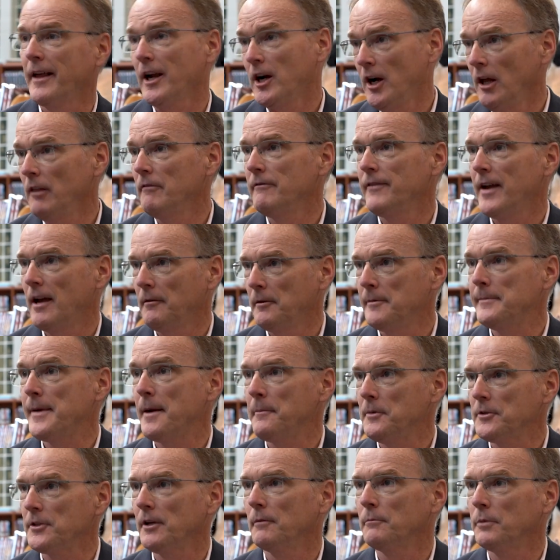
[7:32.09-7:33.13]
I call them family
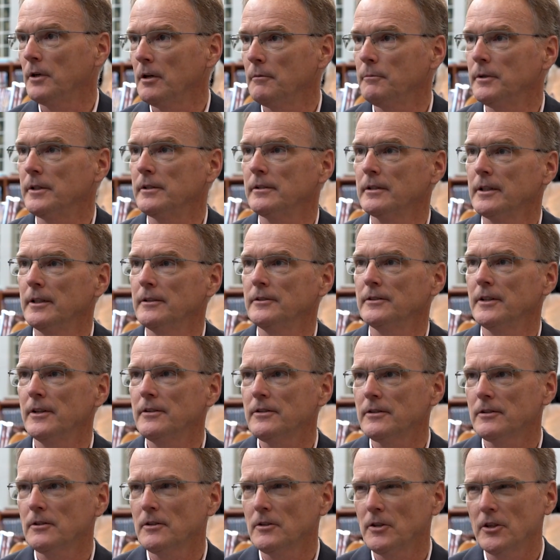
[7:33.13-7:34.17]
members on purpose, because
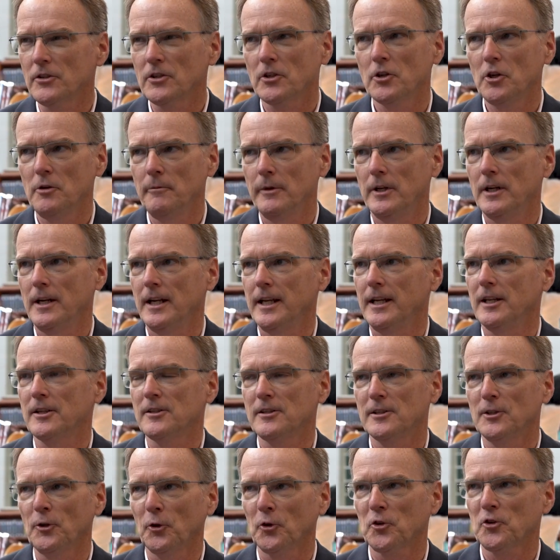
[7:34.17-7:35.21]
this community is
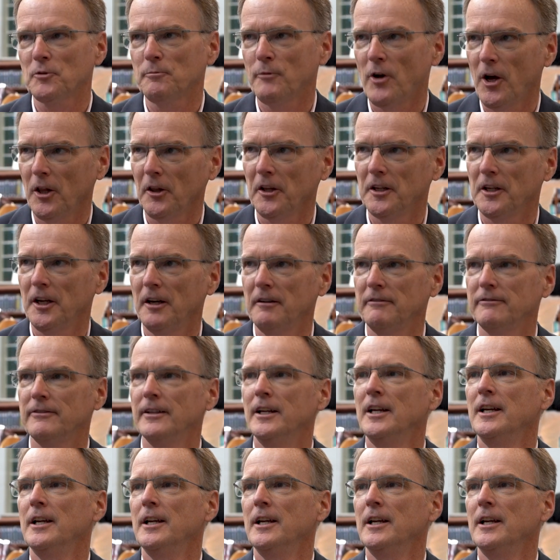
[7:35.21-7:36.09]
still small enough